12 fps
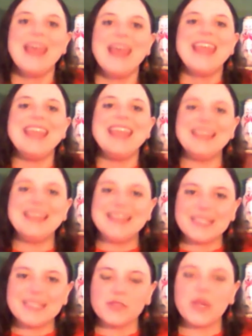In this
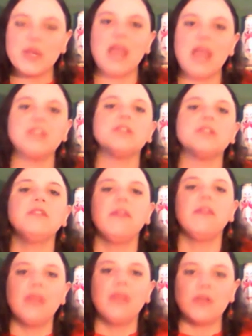creation,
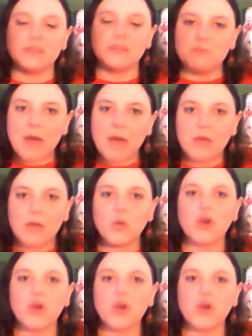there is my work,